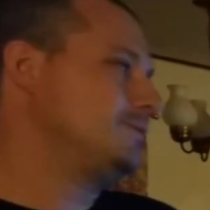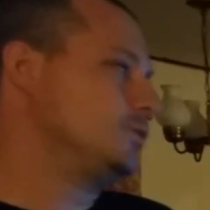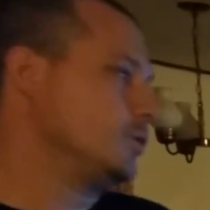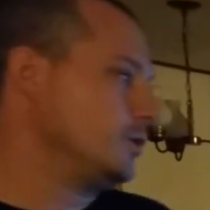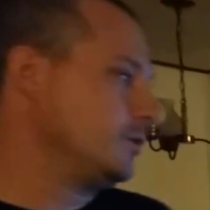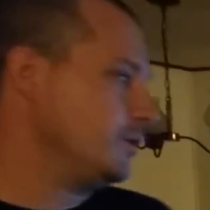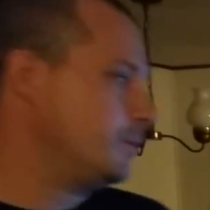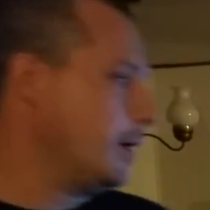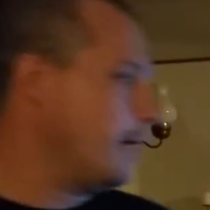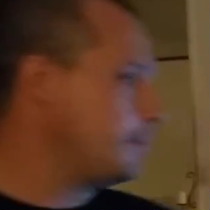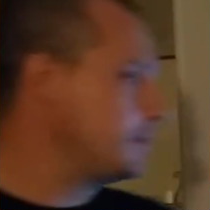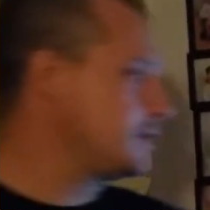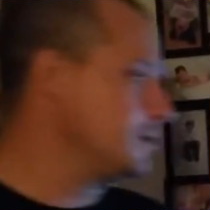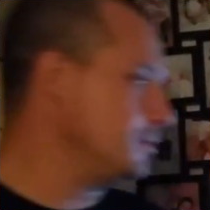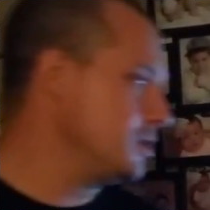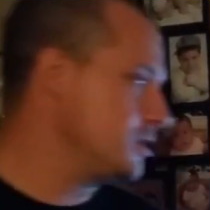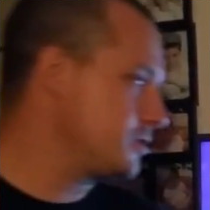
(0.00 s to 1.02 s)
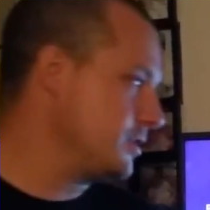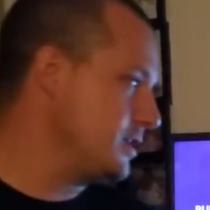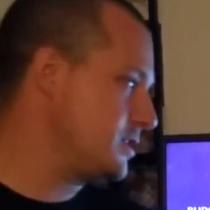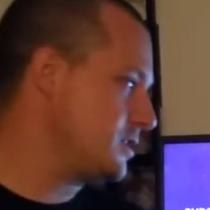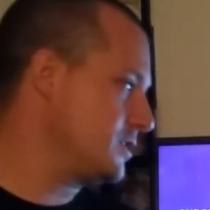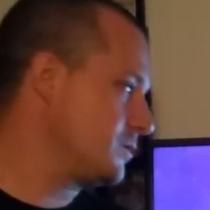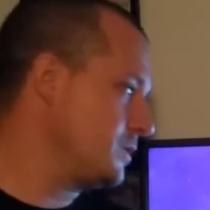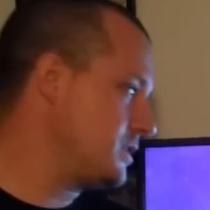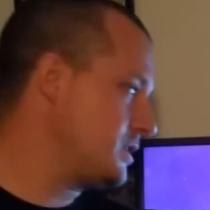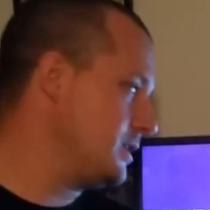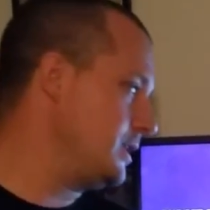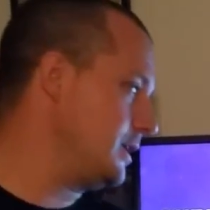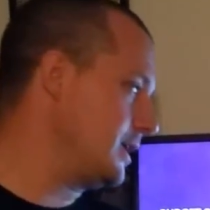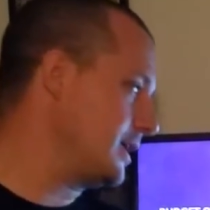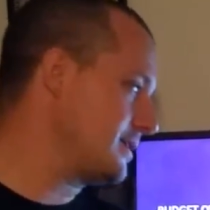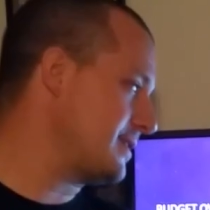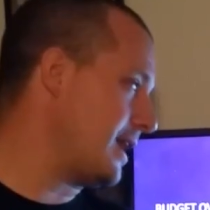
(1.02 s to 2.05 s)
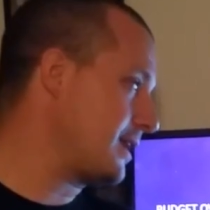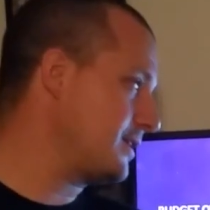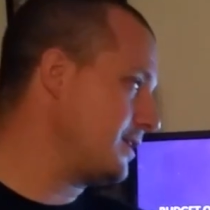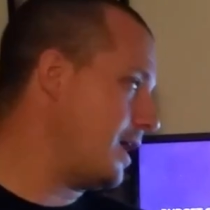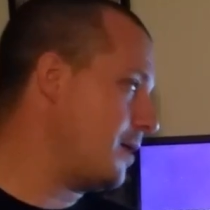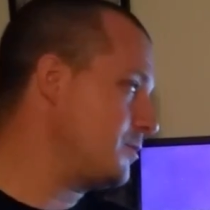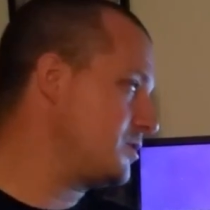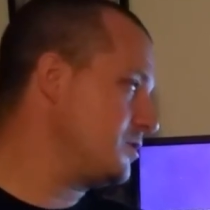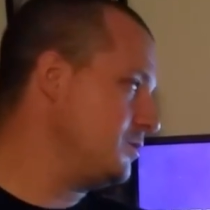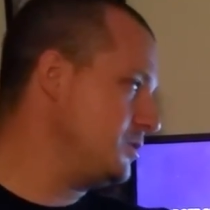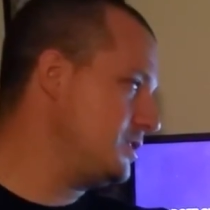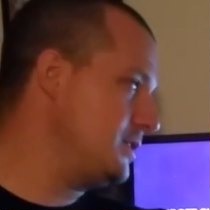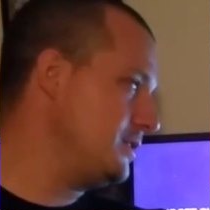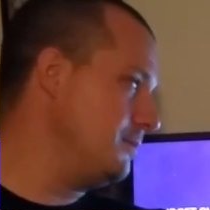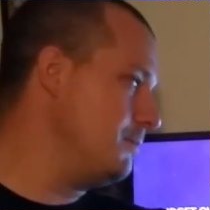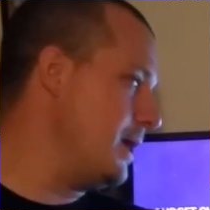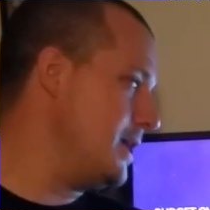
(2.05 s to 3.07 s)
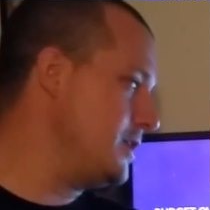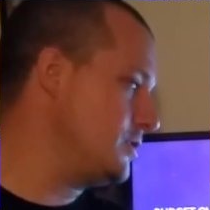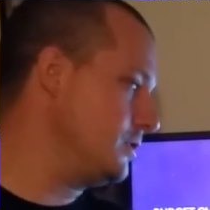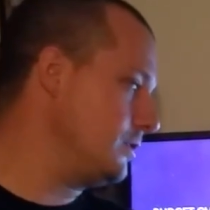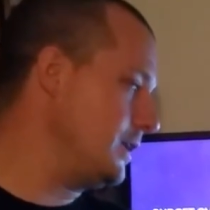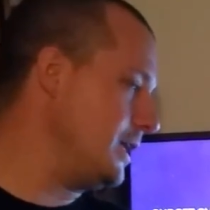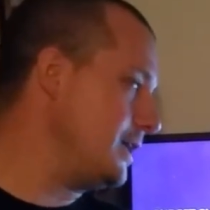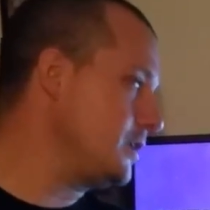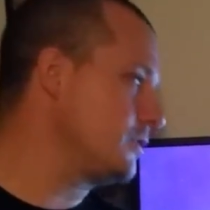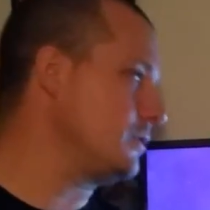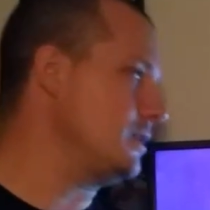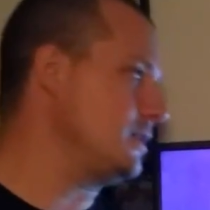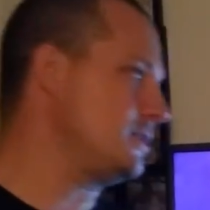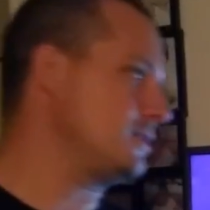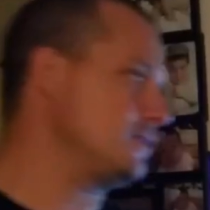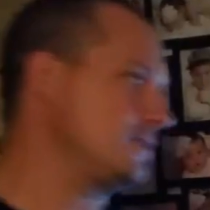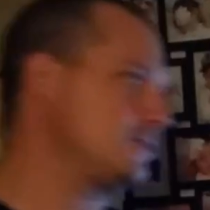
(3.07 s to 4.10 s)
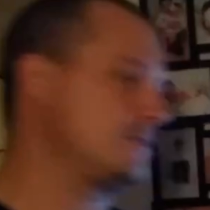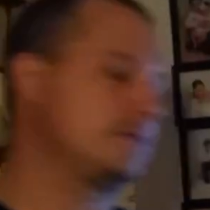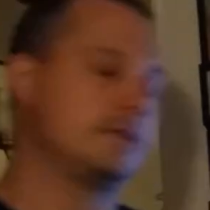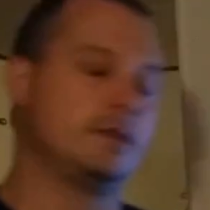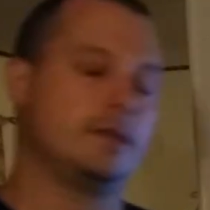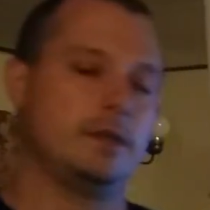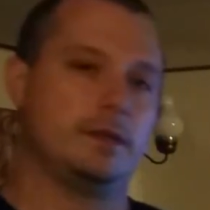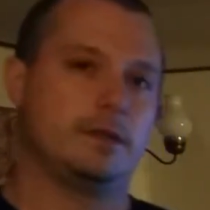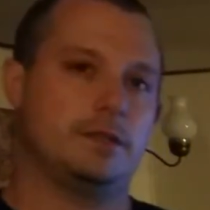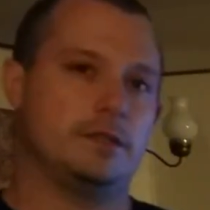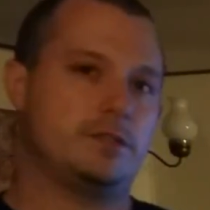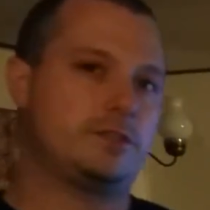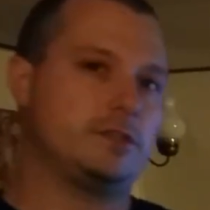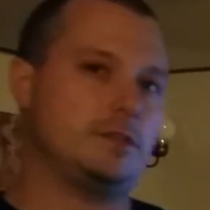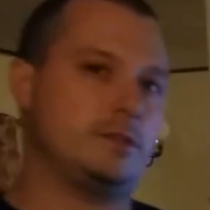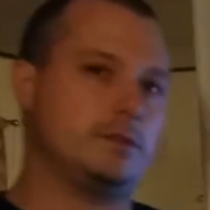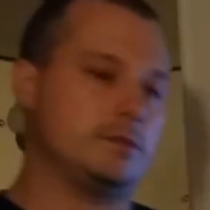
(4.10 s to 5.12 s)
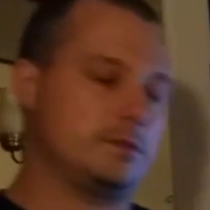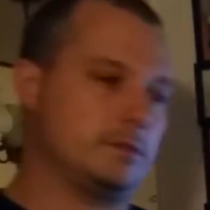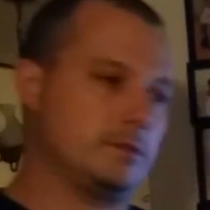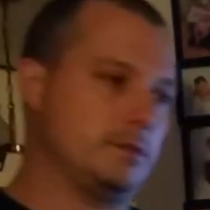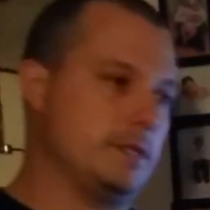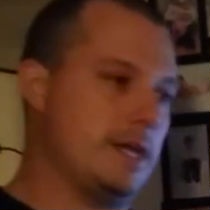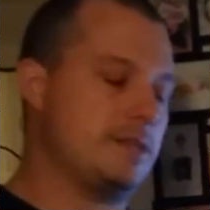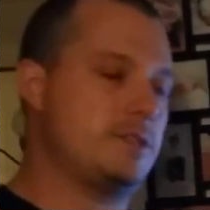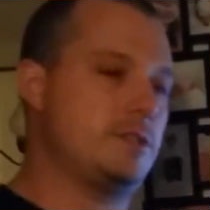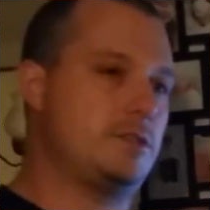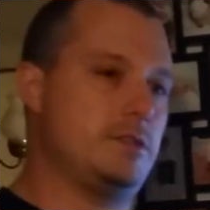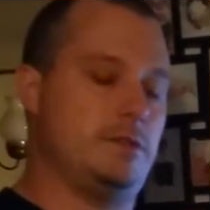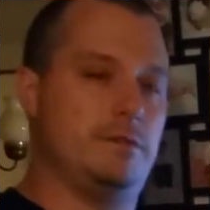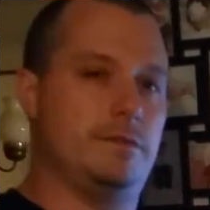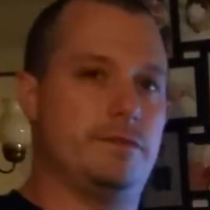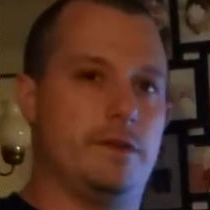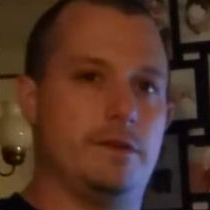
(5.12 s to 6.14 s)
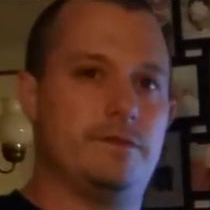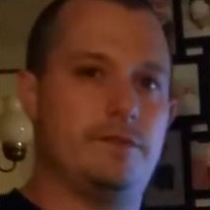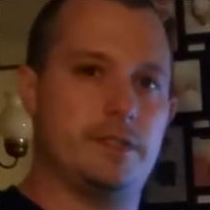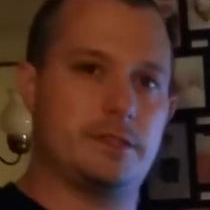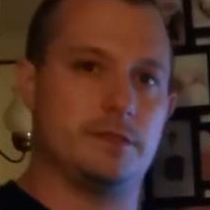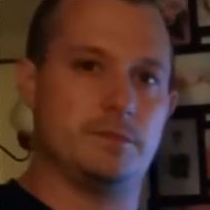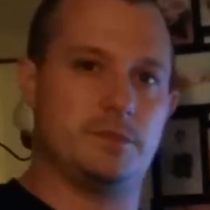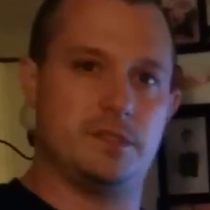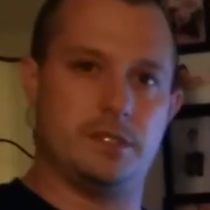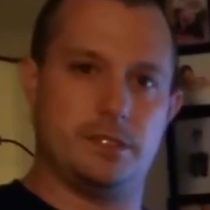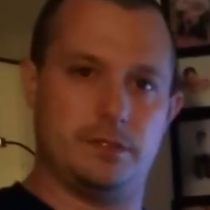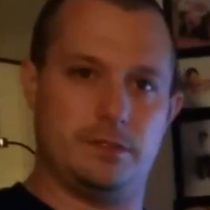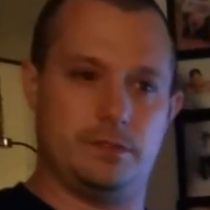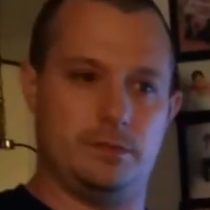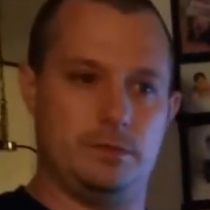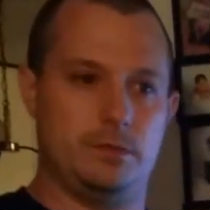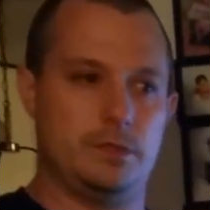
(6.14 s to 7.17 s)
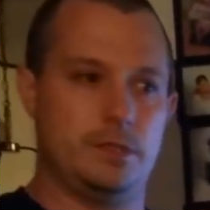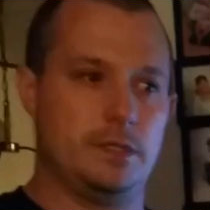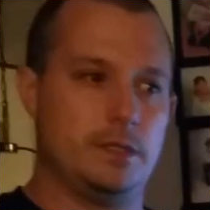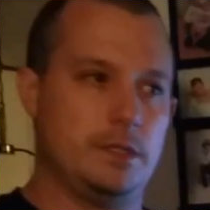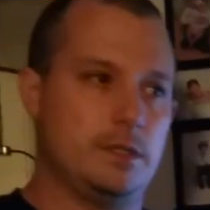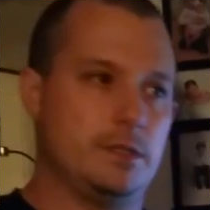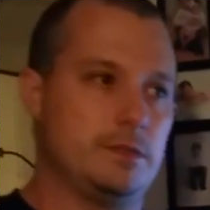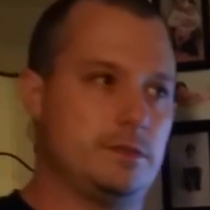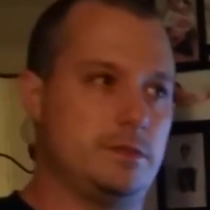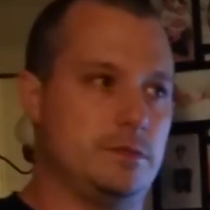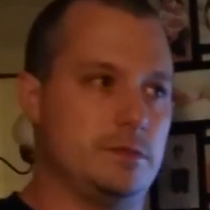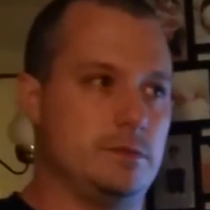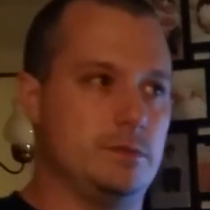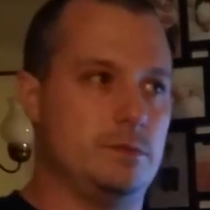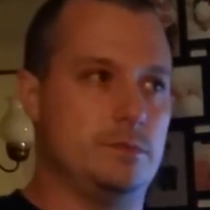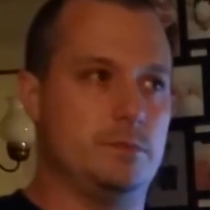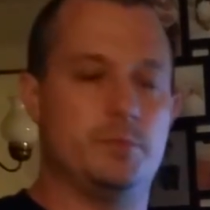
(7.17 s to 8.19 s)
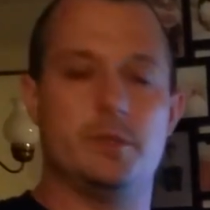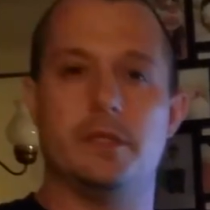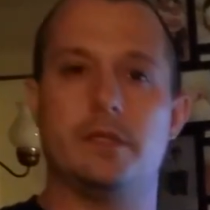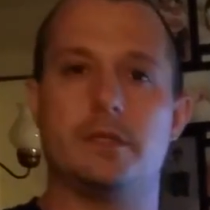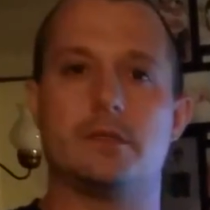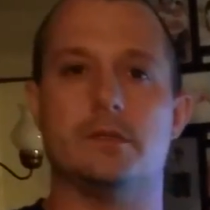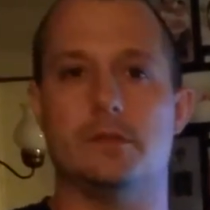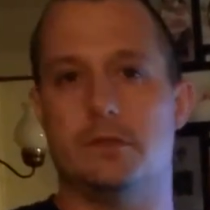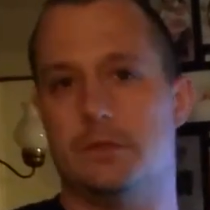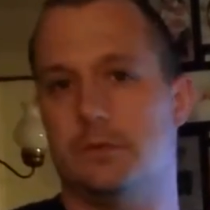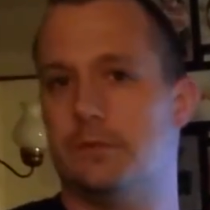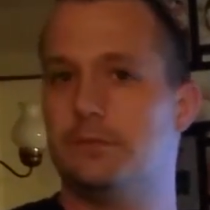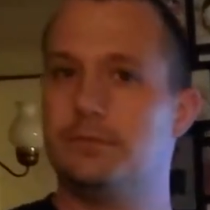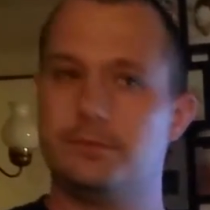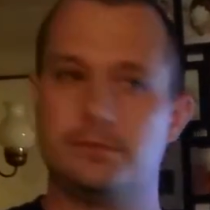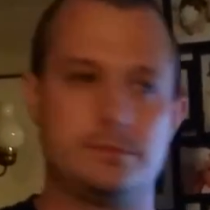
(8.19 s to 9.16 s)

During the Republican administrations, we see the exact opposite. We see major increases. NASA shouldn't fall victim to political